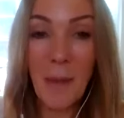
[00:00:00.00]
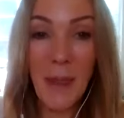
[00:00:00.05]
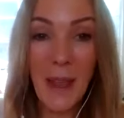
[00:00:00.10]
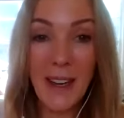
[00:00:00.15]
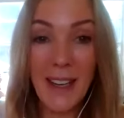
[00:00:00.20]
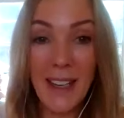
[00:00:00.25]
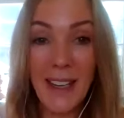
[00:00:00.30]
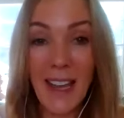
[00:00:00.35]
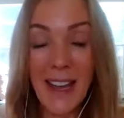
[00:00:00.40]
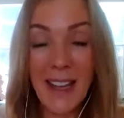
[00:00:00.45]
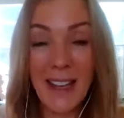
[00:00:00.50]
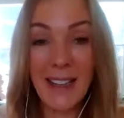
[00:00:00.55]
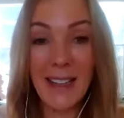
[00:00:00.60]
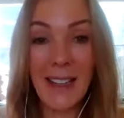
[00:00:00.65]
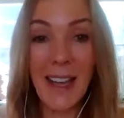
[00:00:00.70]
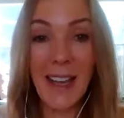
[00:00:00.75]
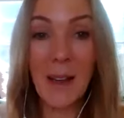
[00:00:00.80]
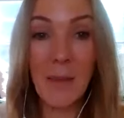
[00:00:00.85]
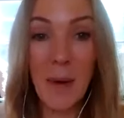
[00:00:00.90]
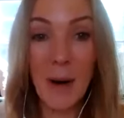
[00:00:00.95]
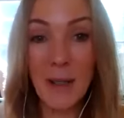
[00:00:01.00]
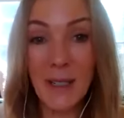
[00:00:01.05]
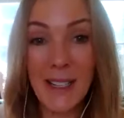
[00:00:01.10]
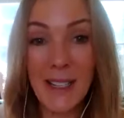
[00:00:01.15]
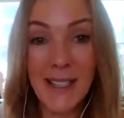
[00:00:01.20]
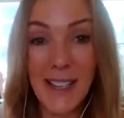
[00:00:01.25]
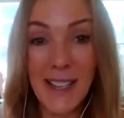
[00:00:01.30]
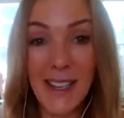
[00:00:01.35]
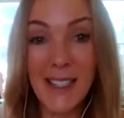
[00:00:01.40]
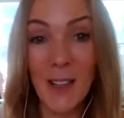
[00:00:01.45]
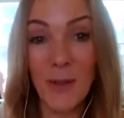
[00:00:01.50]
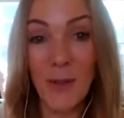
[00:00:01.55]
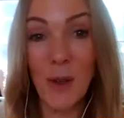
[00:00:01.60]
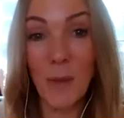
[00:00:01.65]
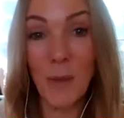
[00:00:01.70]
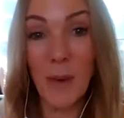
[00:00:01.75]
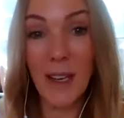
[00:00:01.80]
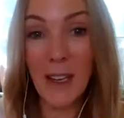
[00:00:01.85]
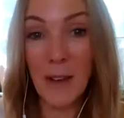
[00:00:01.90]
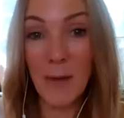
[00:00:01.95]
And again, like Marnie says, if you
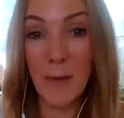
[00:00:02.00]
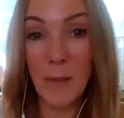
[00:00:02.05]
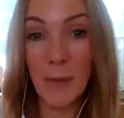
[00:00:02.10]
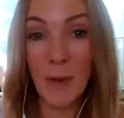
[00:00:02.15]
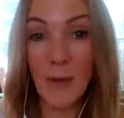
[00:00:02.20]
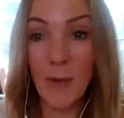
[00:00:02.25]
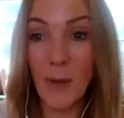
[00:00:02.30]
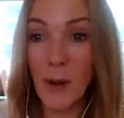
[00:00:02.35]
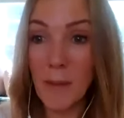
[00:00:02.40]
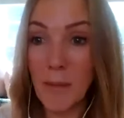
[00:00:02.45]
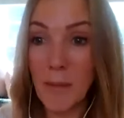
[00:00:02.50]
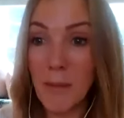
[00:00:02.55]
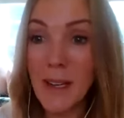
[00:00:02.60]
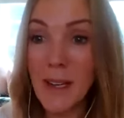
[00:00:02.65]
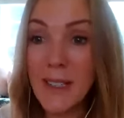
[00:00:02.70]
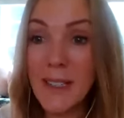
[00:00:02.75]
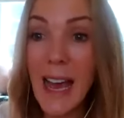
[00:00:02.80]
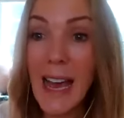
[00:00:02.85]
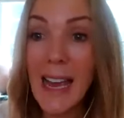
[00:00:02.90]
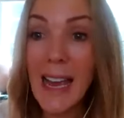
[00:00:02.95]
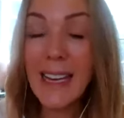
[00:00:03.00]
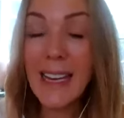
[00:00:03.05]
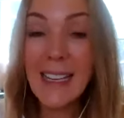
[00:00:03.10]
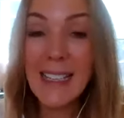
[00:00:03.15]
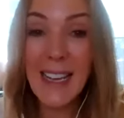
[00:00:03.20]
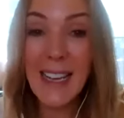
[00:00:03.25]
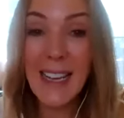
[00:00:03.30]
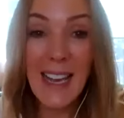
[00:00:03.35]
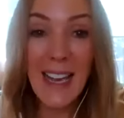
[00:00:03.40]
make it before midnight,